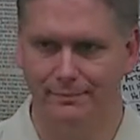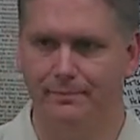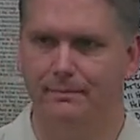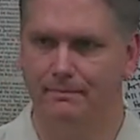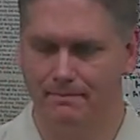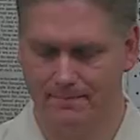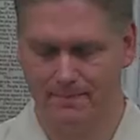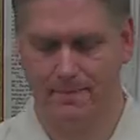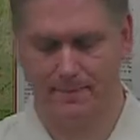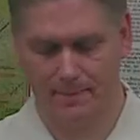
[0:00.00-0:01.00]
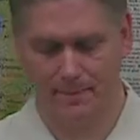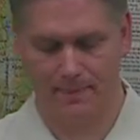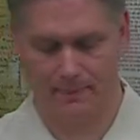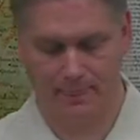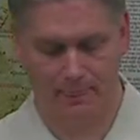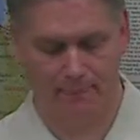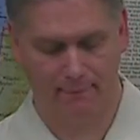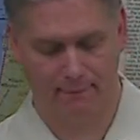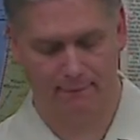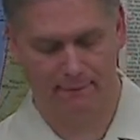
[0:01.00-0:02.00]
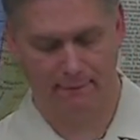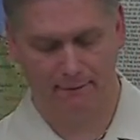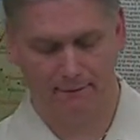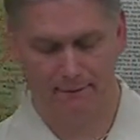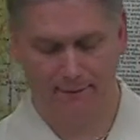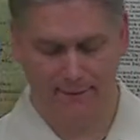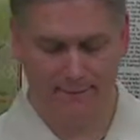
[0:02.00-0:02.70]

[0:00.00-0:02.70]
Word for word: Uh, Gentiles are grafted in yep.